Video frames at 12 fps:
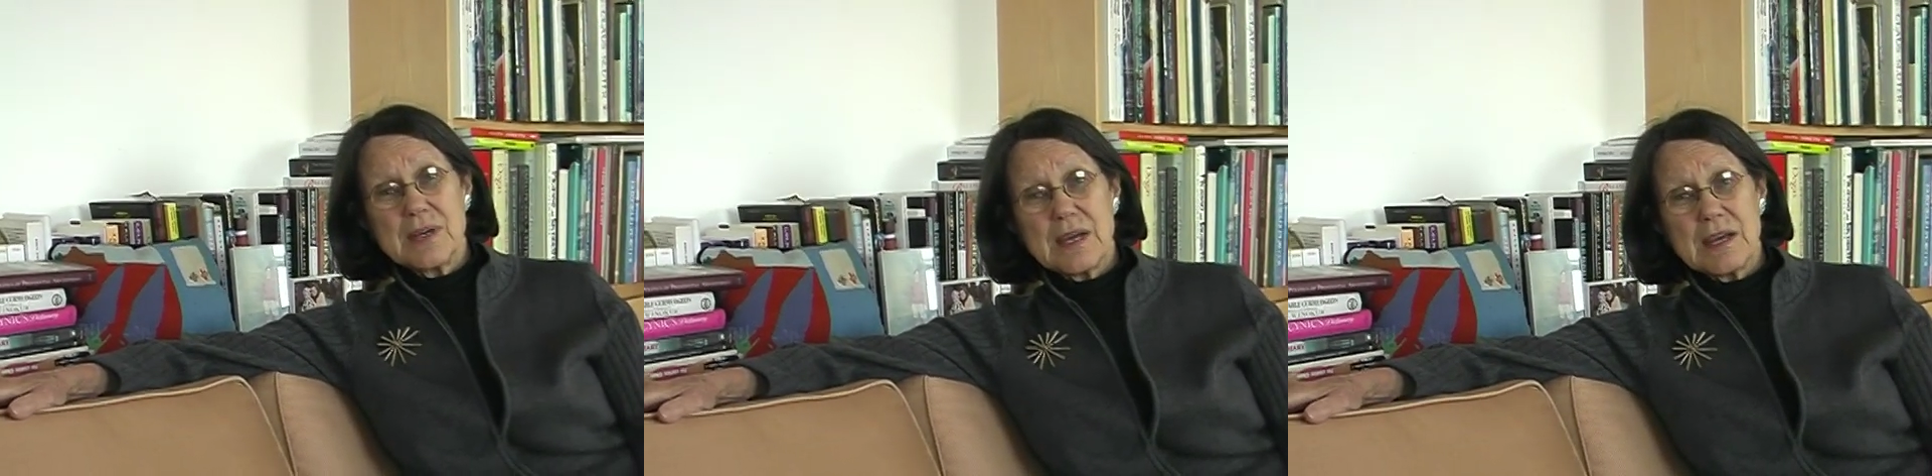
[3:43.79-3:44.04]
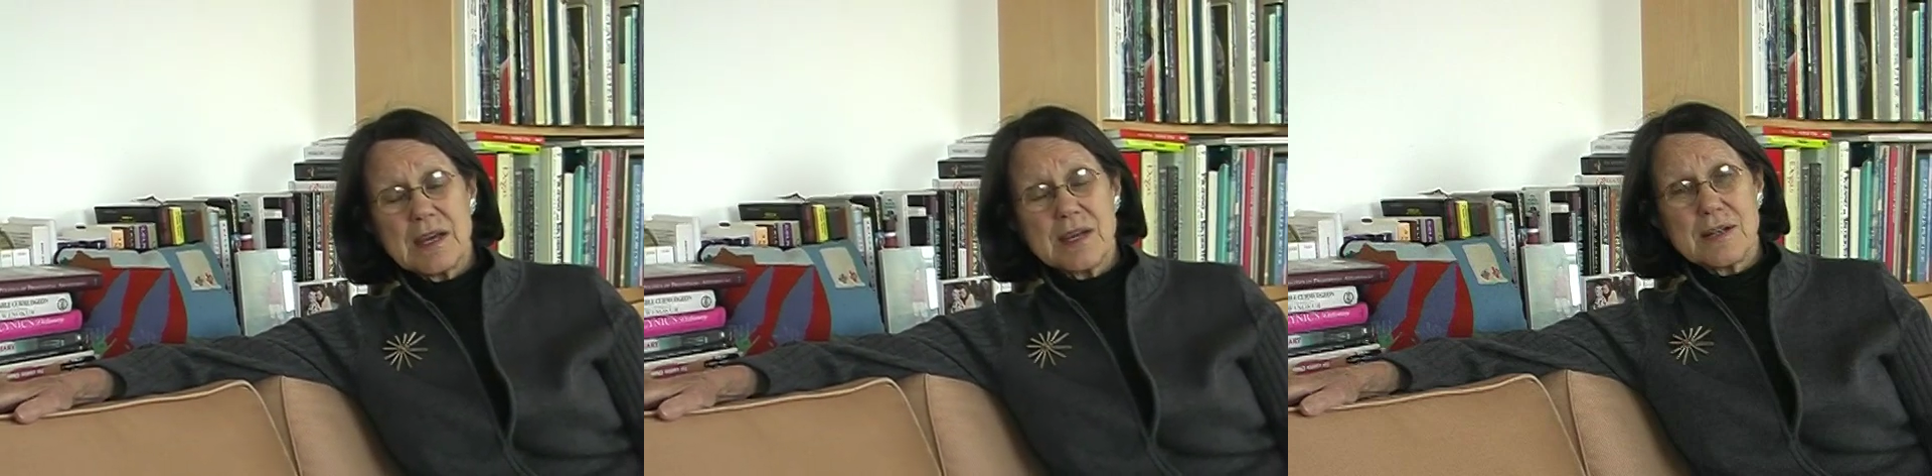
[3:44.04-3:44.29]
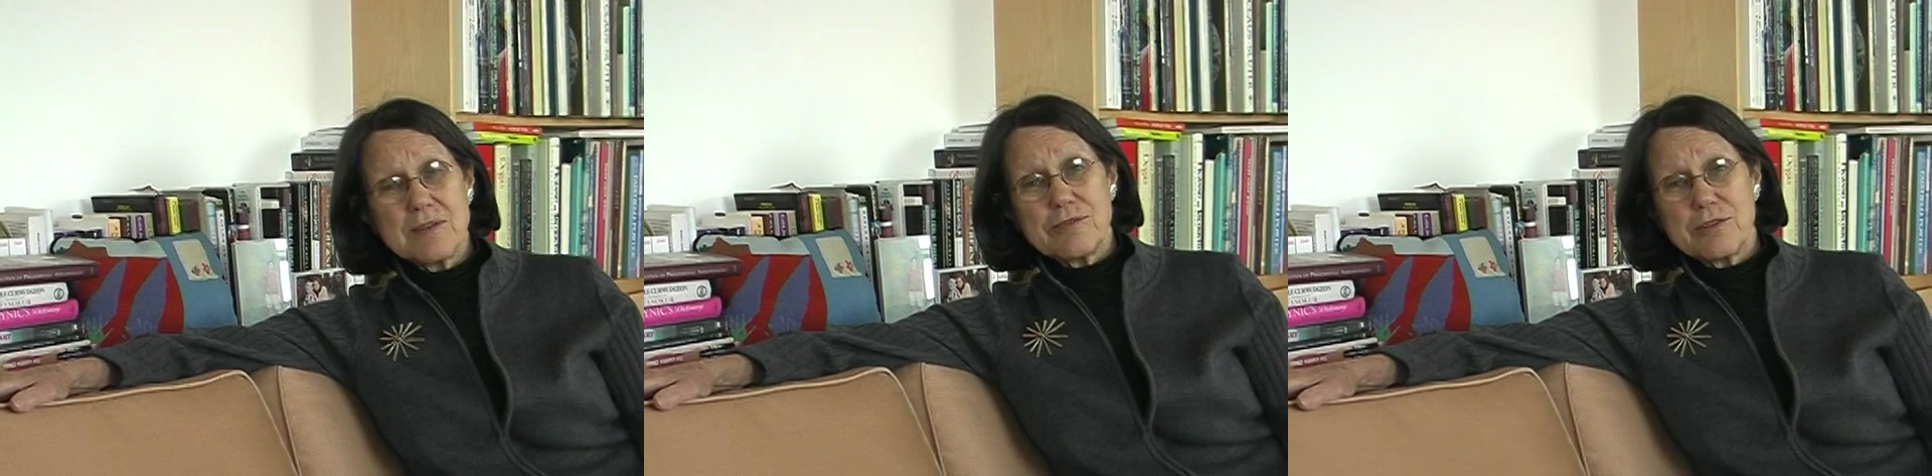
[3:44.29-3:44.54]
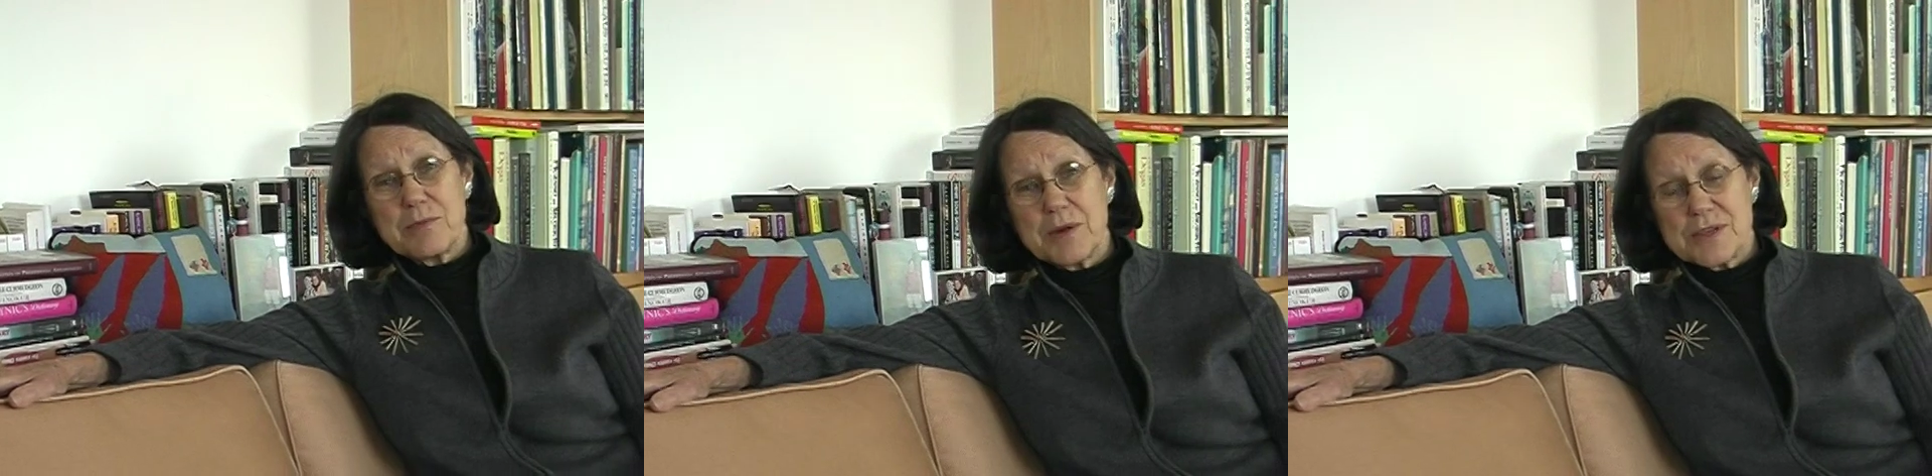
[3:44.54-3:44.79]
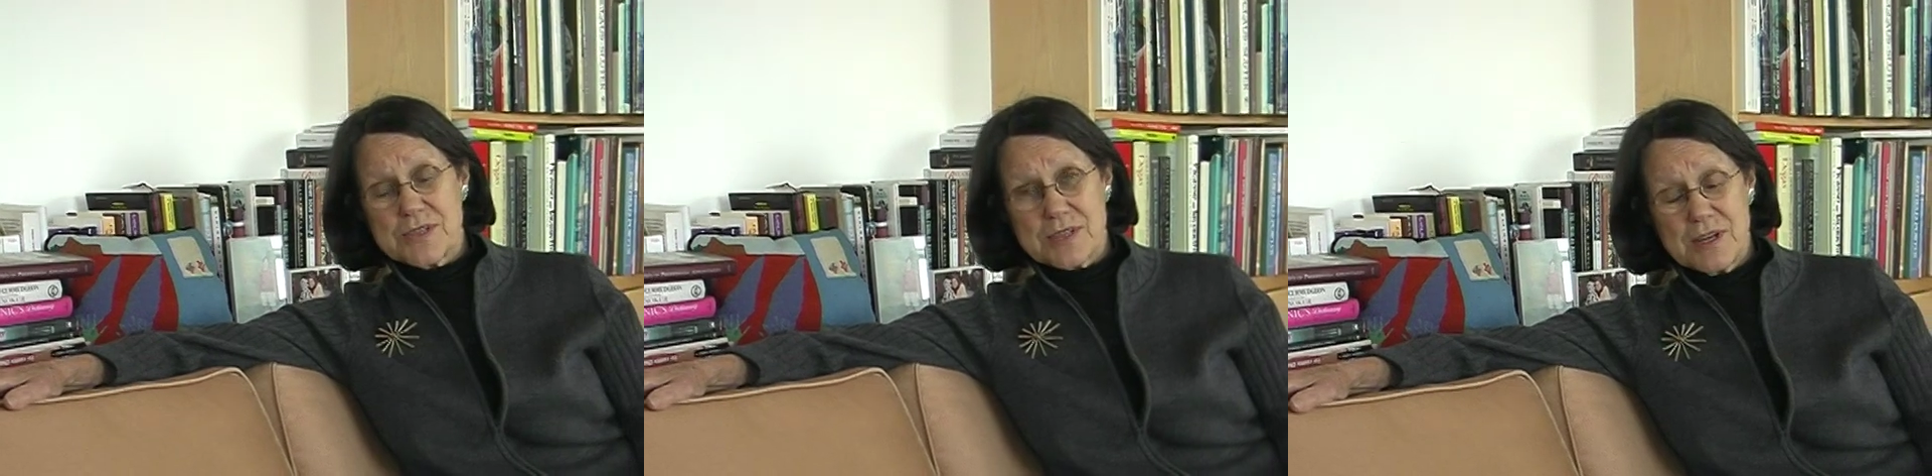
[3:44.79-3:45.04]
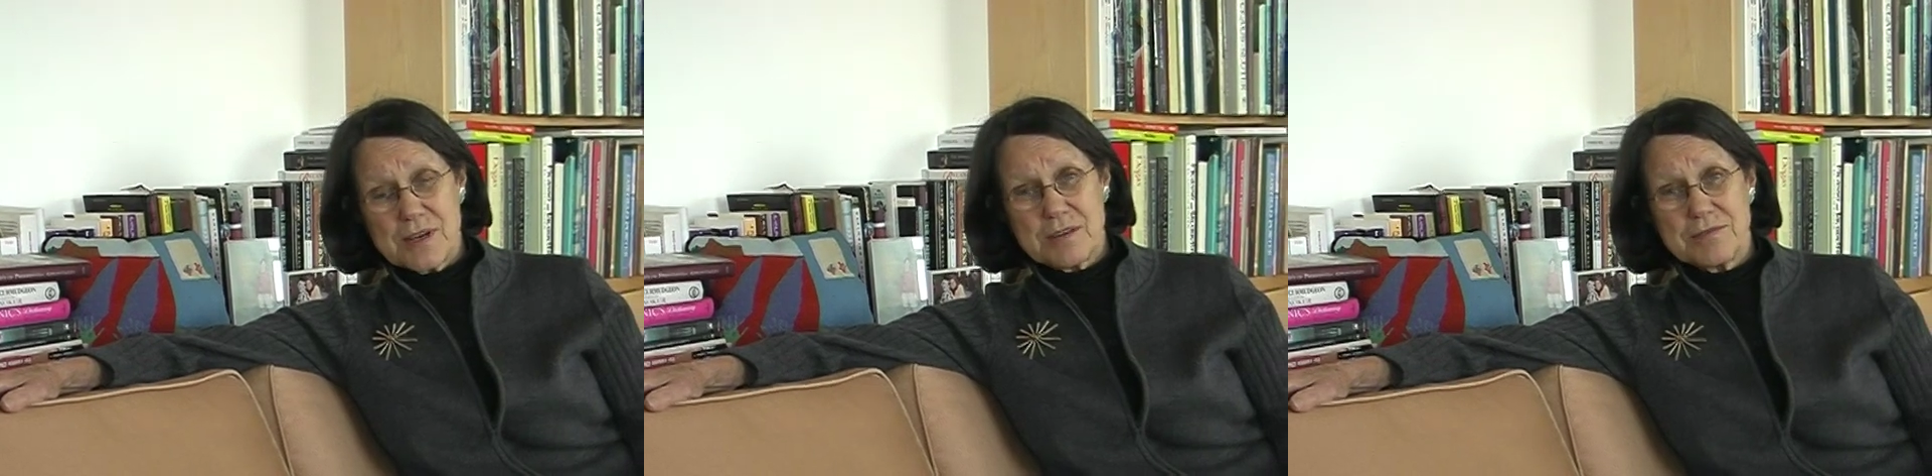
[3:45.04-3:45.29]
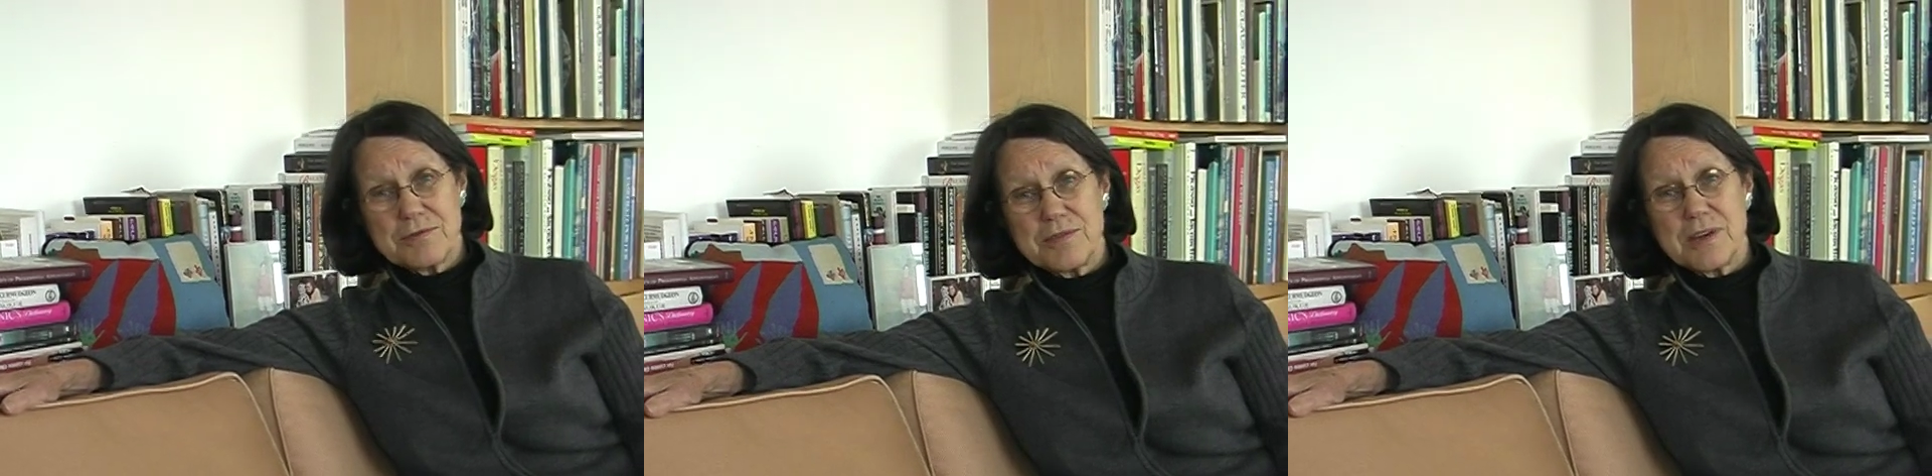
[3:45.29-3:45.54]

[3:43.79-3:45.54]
And for myself,